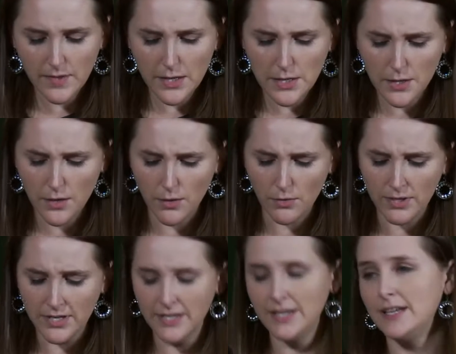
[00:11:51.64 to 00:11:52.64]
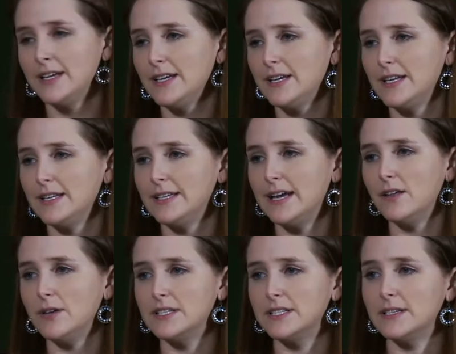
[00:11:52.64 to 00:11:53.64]
So not
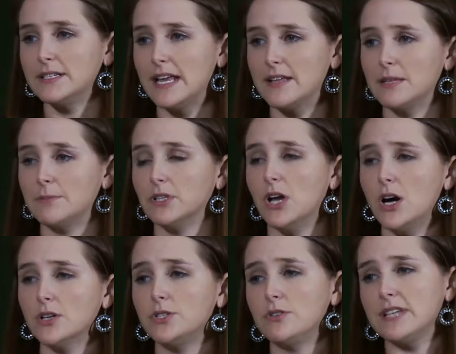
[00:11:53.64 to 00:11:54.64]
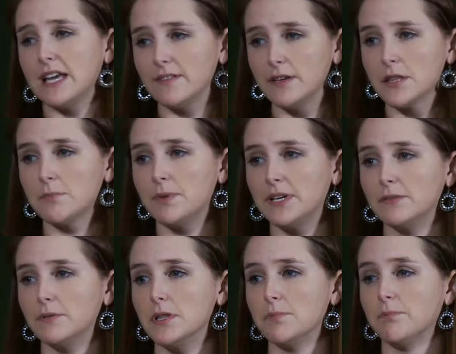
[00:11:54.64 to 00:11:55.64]
only did it technically belong to Davis, but it
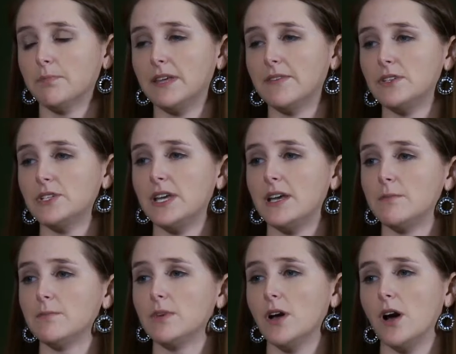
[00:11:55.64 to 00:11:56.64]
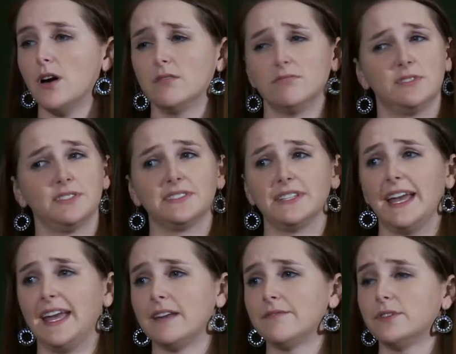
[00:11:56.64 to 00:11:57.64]
was given to him just a
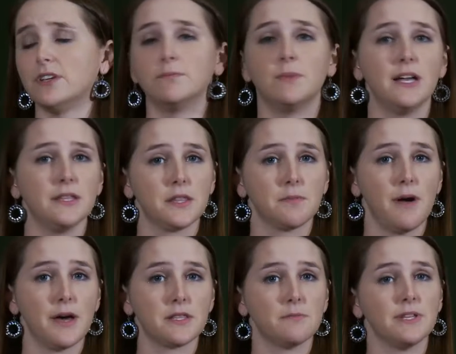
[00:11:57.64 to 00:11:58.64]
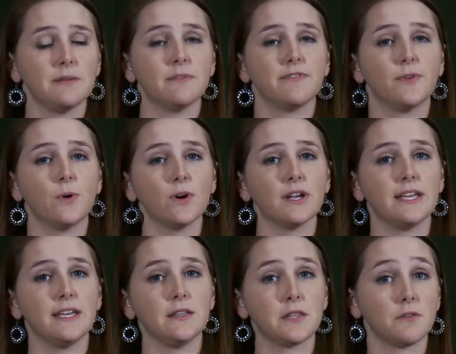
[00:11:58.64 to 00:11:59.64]
handful of months, possibly, before
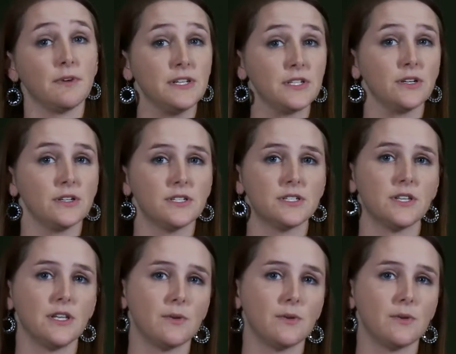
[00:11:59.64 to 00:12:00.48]
he surrendered to the